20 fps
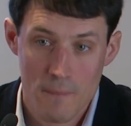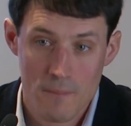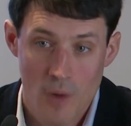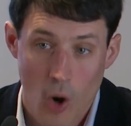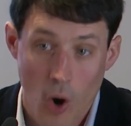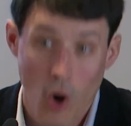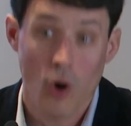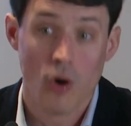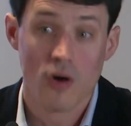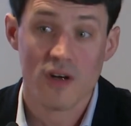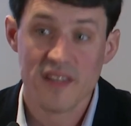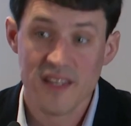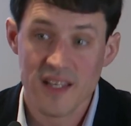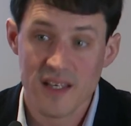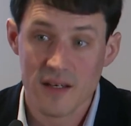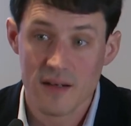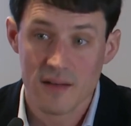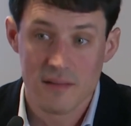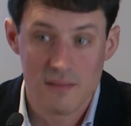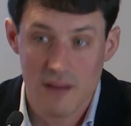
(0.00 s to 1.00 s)

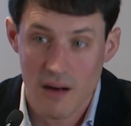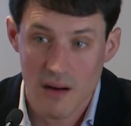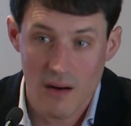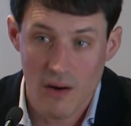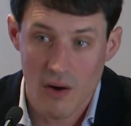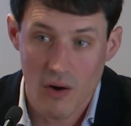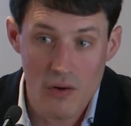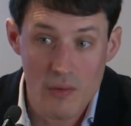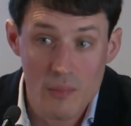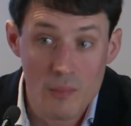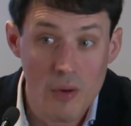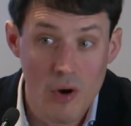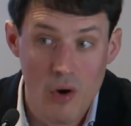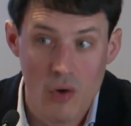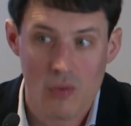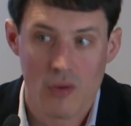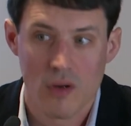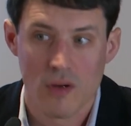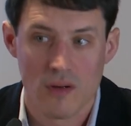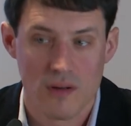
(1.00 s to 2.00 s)
holding all
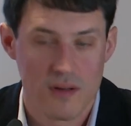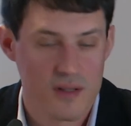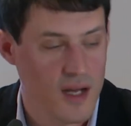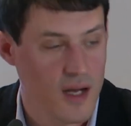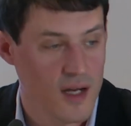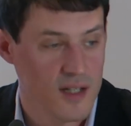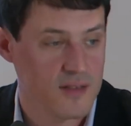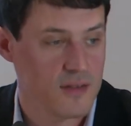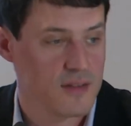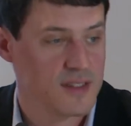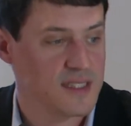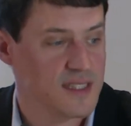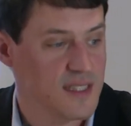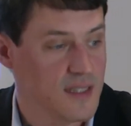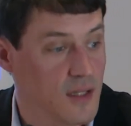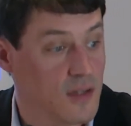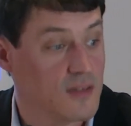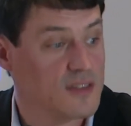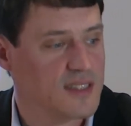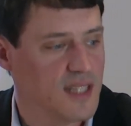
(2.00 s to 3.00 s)
borrower characteristic
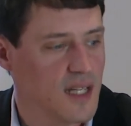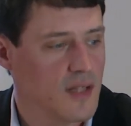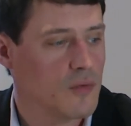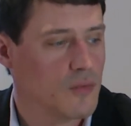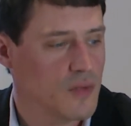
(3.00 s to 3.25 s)
constant,